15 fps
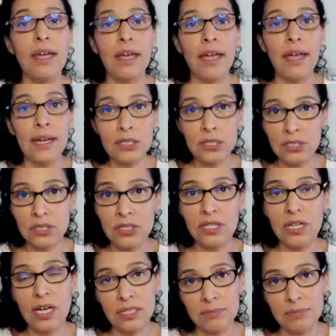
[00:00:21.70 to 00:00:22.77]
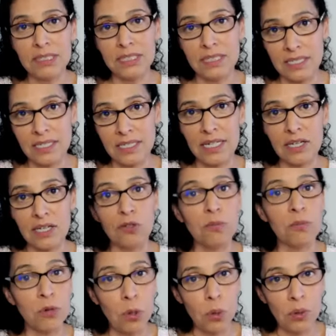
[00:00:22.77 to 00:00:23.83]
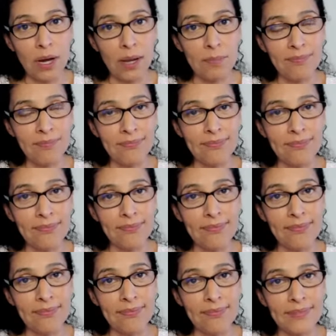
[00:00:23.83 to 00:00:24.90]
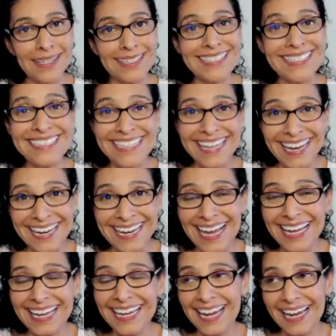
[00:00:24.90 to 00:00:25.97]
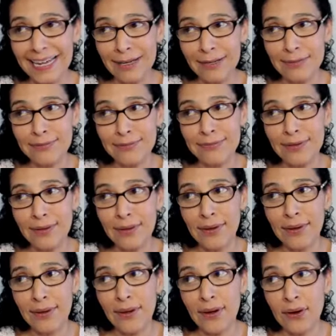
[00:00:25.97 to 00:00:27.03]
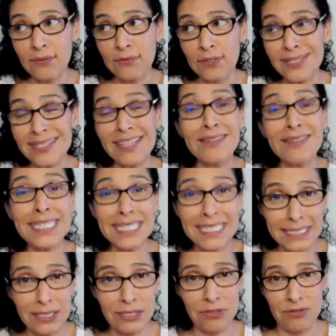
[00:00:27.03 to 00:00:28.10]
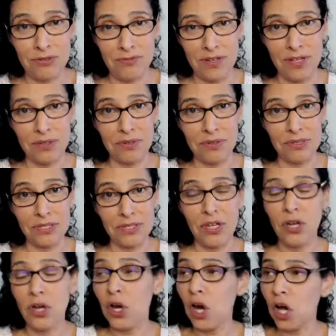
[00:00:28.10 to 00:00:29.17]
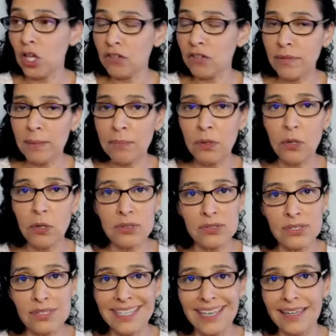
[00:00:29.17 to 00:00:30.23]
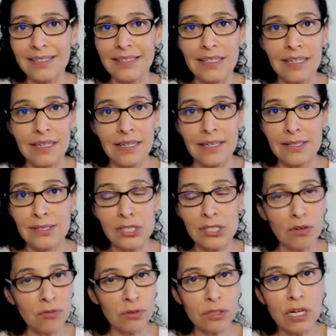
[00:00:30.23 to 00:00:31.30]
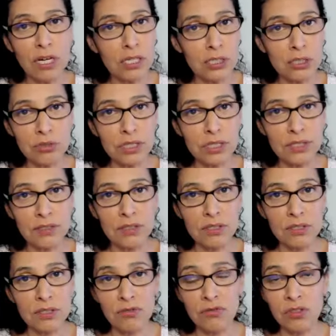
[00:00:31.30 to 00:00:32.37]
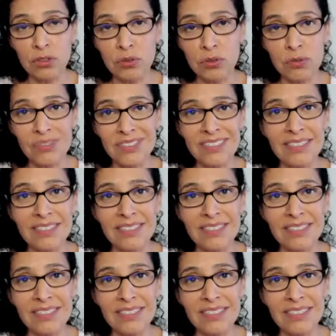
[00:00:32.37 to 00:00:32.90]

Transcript: Enter Ana Melikian and her program. Today, I have over 1,700 followers. All of my posts get several hundred views,